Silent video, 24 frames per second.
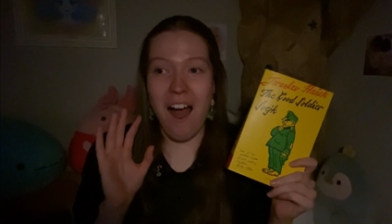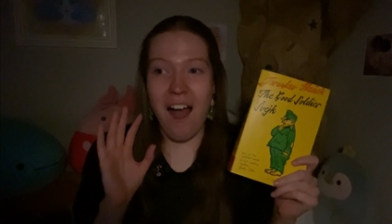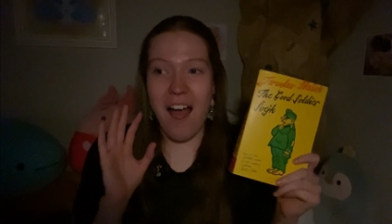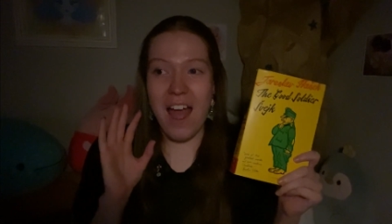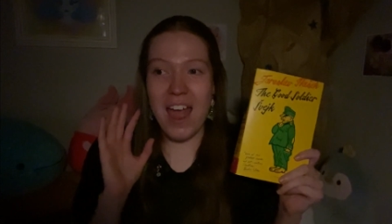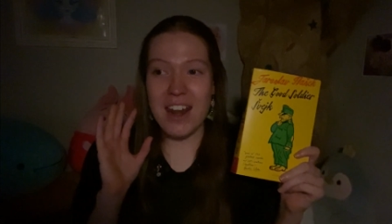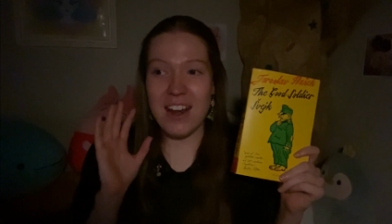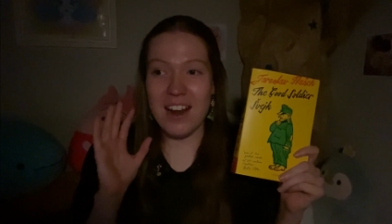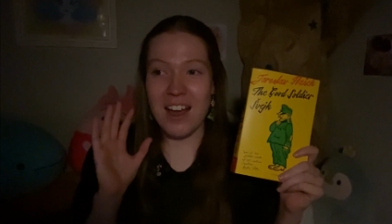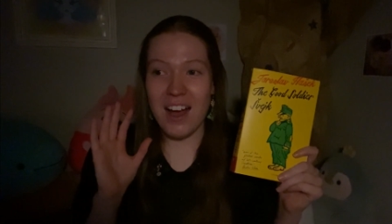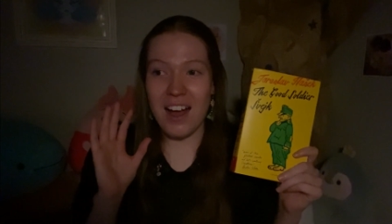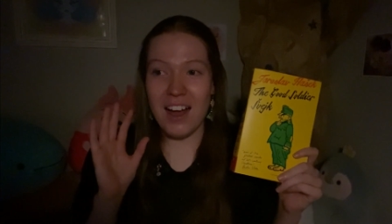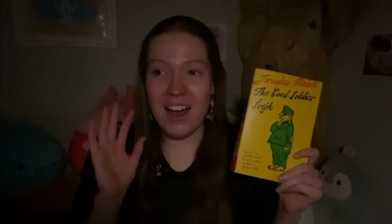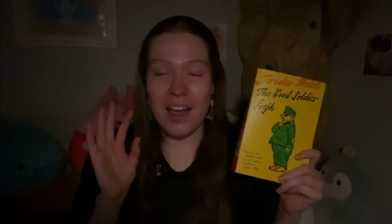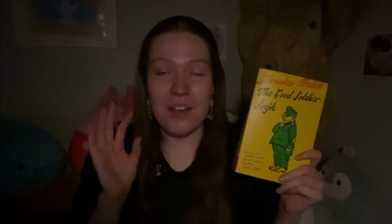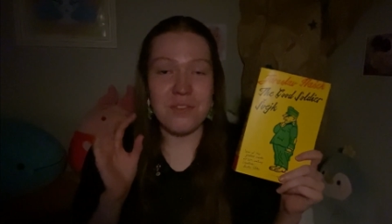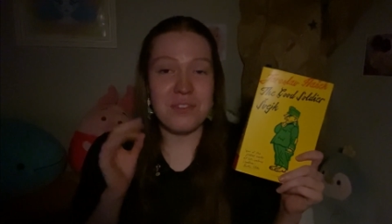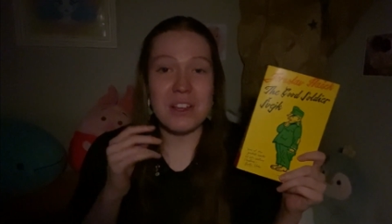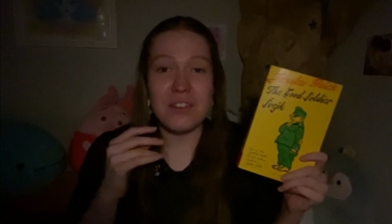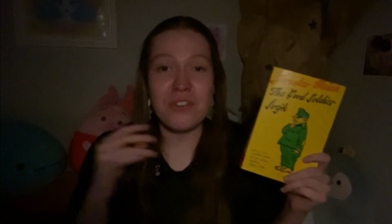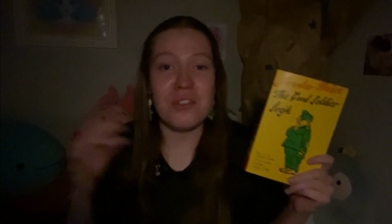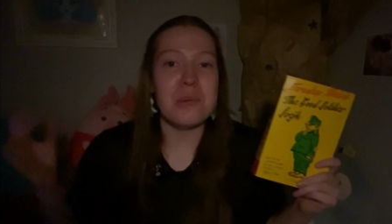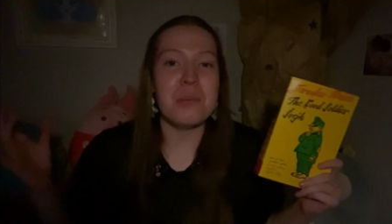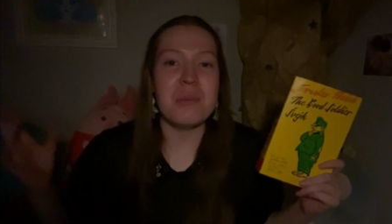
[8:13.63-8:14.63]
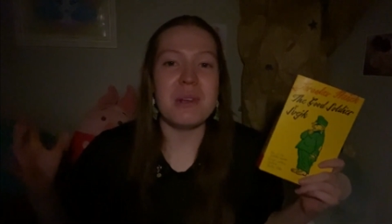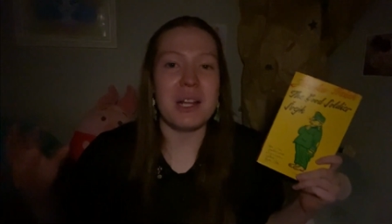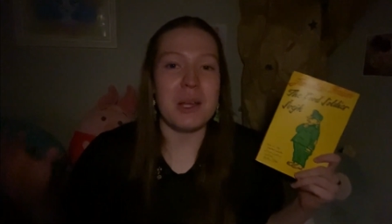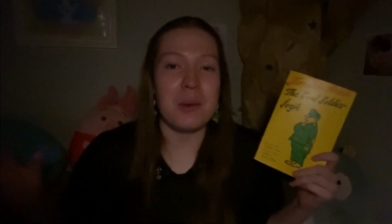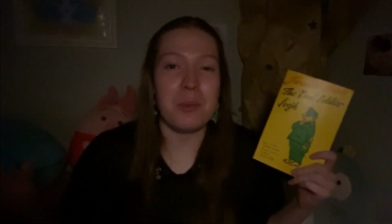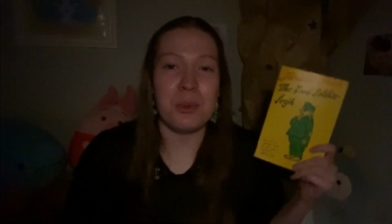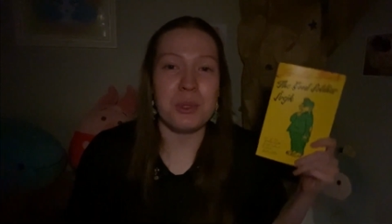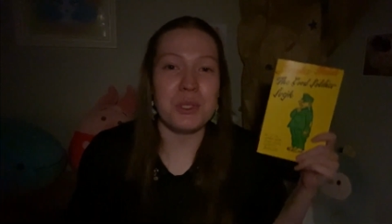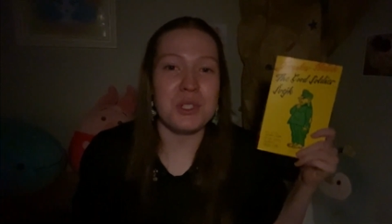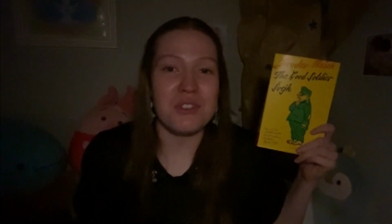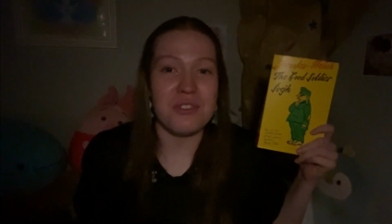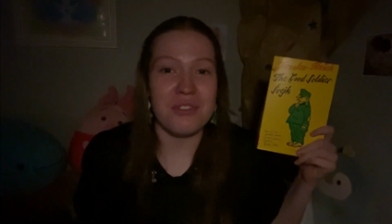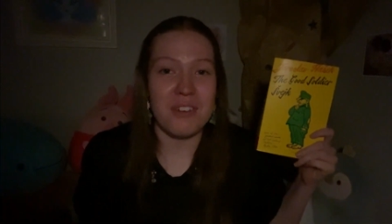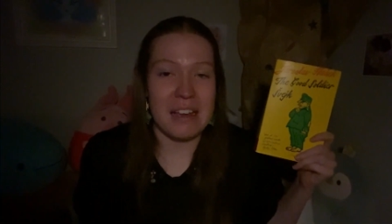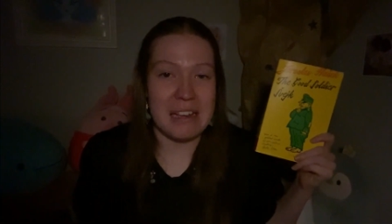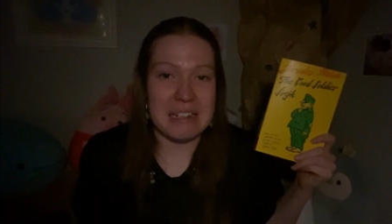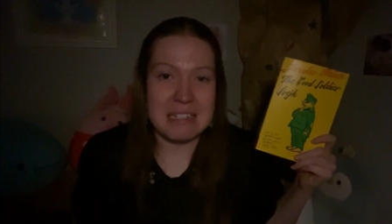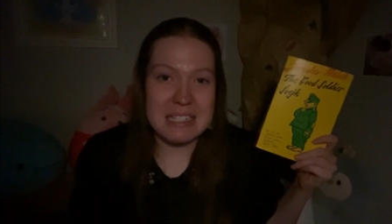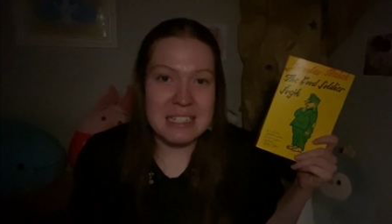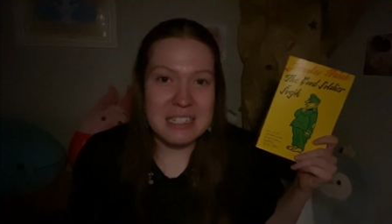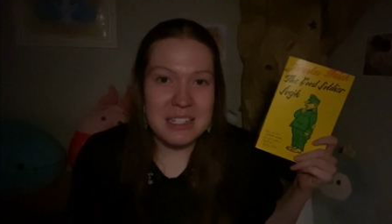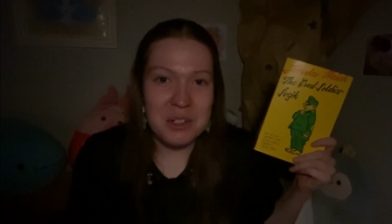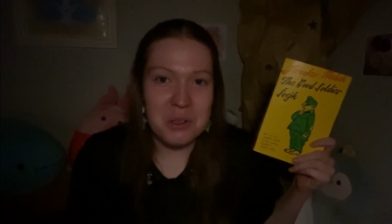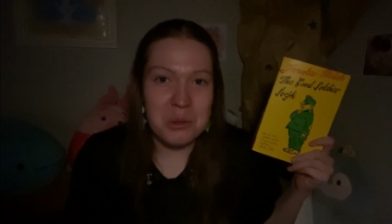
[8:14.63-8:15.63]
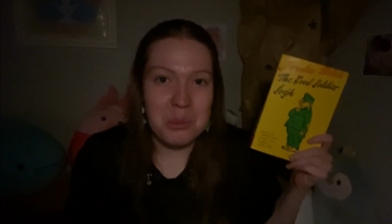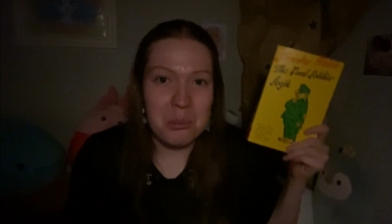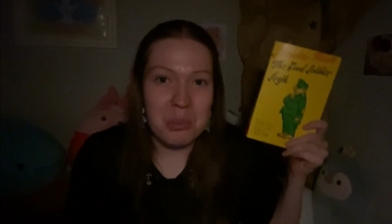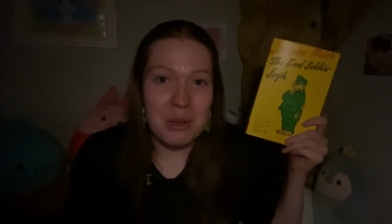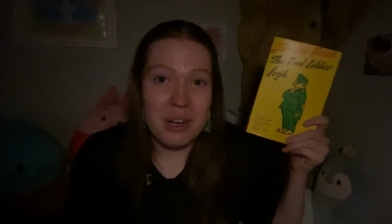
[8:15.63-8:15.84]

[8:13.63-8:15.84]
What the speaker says: And I've never been able to find it,